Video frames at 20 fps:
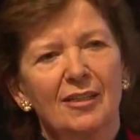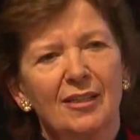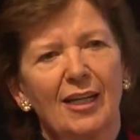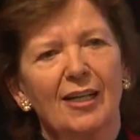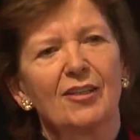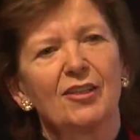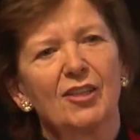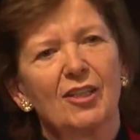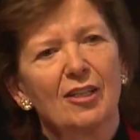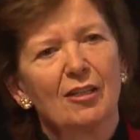
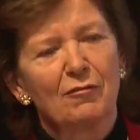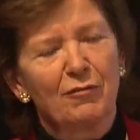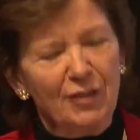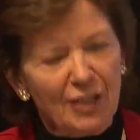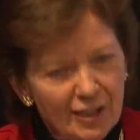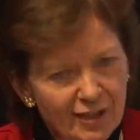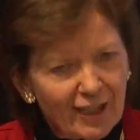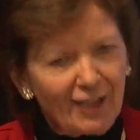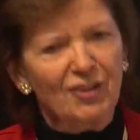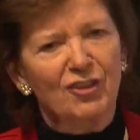that for
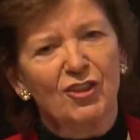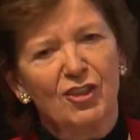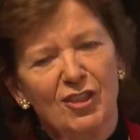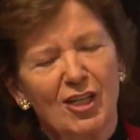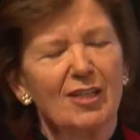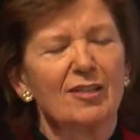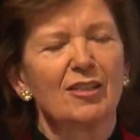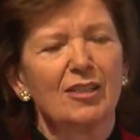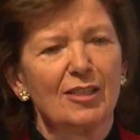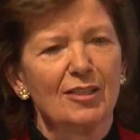the next
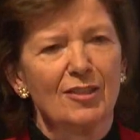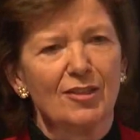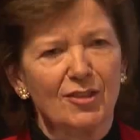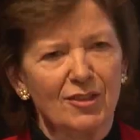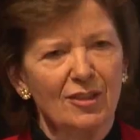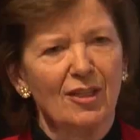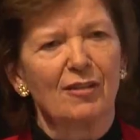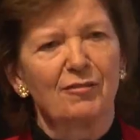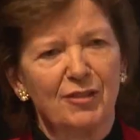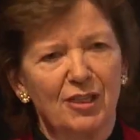10
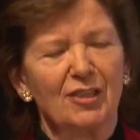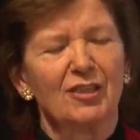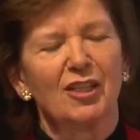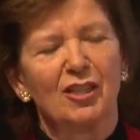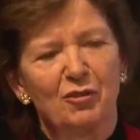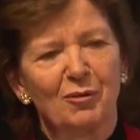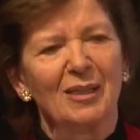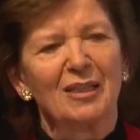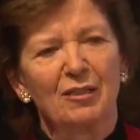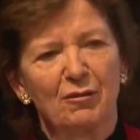years of
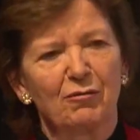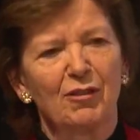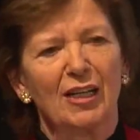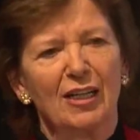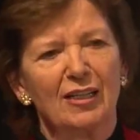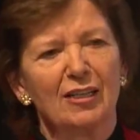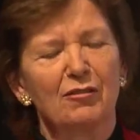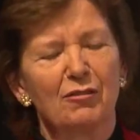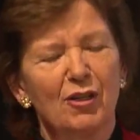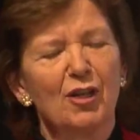
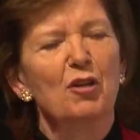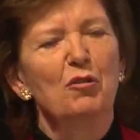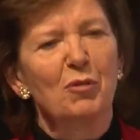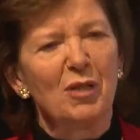1325,